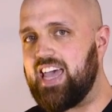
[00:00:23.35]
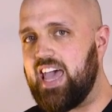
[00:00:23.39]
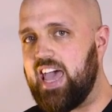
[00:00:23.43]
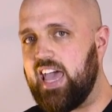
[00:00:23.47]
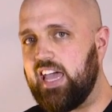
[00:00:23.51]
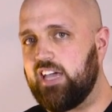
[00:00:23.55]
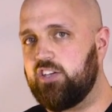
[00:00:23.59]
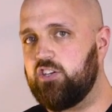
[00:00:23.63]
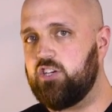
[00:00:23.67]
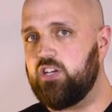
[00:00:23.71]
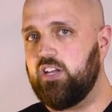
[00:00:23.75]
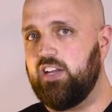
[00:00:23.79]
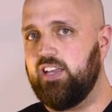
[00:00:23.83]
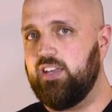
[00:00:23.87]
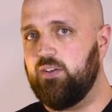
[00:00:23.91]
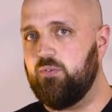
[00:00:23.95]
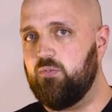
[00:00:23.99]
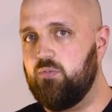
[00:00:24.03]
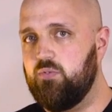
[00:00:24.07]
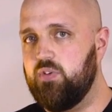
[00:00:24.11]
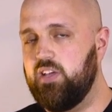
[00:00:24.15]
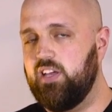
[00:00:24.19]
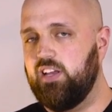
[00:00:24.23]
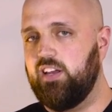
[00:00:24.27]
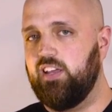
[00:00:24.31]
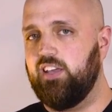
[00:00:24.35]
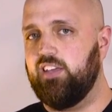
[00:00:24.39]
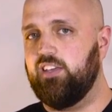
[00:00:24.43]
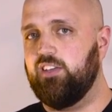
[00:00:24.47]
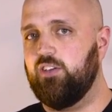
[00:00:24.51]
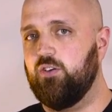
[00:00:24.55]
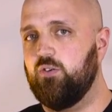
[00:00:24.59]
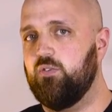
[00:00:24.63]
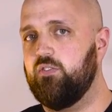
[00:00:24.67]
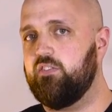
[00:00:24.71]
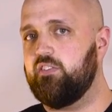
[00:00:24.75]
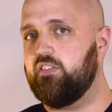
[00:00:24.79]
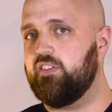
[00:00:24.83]
actually really
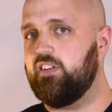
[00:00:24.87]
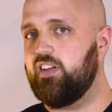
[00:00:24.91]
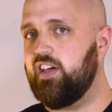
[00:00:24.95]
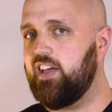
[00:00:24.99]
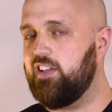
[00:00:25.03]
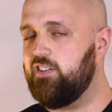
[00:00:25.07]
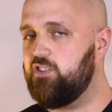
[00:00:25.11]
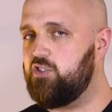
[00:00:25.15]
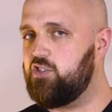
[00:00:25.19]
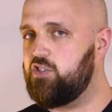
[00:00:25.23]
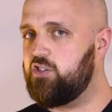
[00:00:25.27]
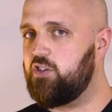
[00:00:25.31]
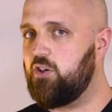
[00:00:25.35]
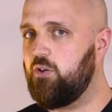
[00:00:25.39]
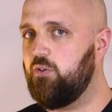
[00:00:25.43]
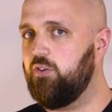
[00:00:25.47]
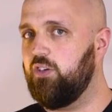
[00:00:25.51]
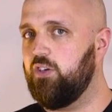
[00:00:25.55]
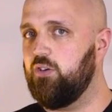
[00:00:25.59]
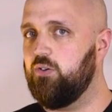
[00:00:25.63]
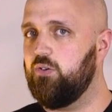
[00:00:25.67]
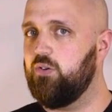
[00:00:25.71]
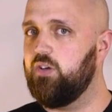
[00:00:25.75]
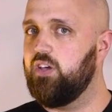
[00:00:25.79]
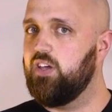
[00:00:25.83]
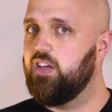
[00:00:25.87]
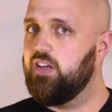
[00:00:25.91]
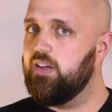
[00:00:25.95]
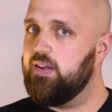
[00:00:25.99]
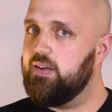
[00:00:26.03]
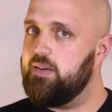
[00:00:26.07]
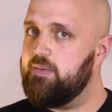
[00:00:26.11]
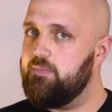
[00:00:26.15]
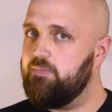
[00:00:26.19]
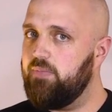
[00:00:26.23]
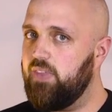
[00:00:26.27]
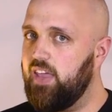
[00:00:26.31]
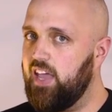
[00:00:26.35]
use it and show you
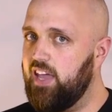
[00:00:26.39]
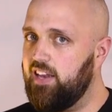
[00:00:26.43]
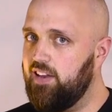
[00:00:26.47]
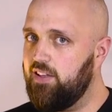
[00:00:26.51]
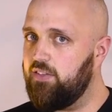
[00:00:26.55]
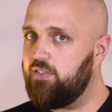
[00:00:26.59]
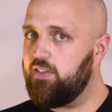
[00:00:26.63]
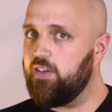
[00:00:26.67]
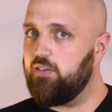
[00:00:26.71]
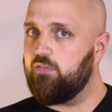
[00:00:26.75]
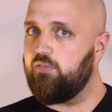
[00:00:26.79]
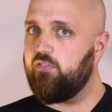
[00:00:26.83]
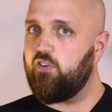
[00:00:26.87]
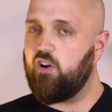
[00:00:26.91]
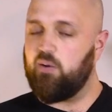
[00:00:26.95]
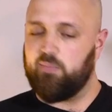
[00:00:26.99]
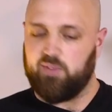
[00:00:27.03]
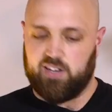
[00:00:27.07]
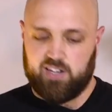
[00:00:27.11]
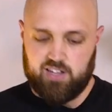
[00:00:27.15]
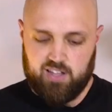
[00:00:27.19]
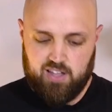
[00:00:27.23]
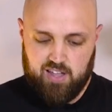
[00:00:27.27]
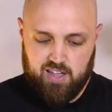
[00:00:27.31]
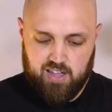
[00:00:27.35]
anything from it.